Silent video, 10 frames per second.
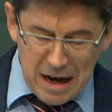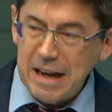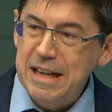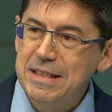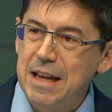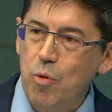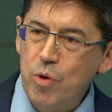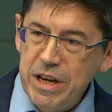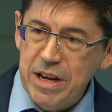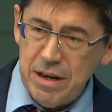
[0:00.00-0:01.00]
And he's a
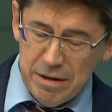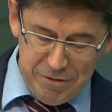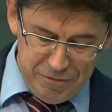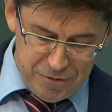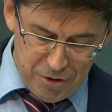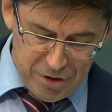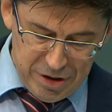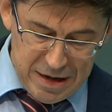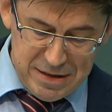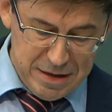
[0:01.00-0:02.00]
winner for
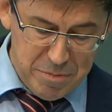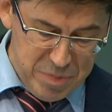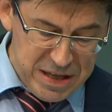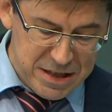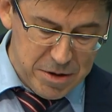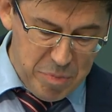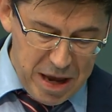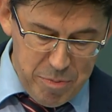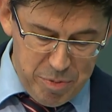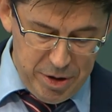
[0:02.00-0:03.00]
the submitted
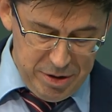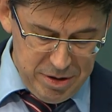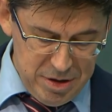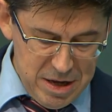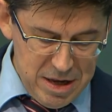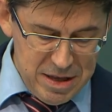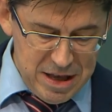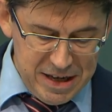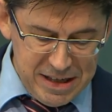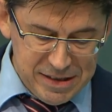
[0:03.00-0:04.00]
paper
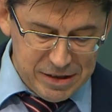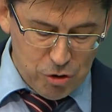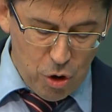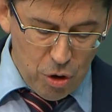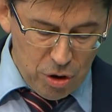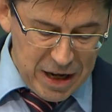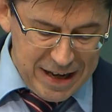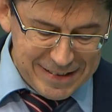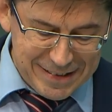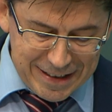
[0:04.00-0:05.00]
that is called
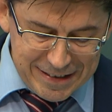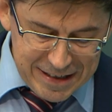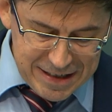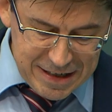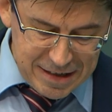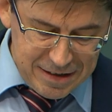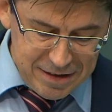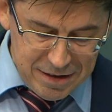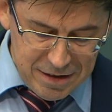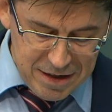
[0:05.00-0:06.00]
Strategic
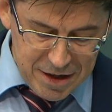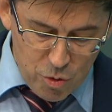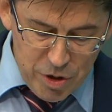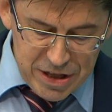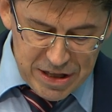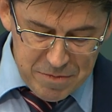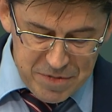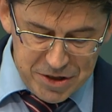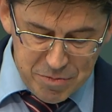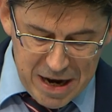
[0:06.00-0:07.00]
Liquidity
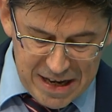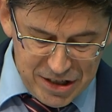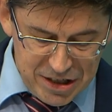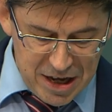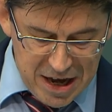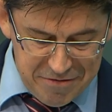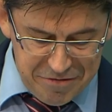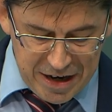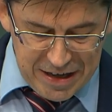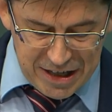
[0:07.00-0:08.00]
Mismatch and
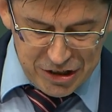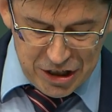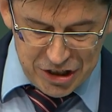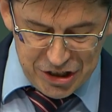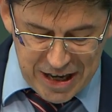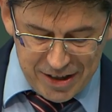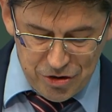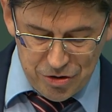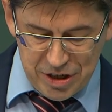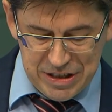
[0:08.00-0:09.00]
Financial
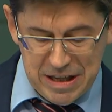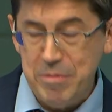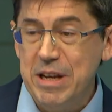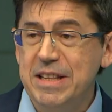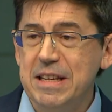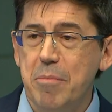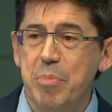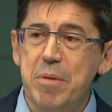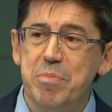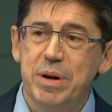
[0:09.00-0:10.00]
Sector Stability, a
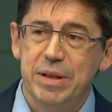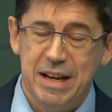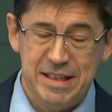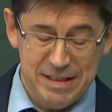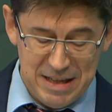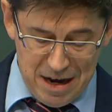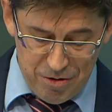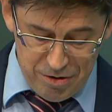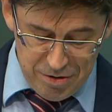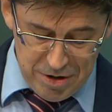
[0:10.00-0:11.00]
paper that is
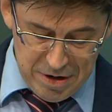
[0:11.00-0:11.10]
now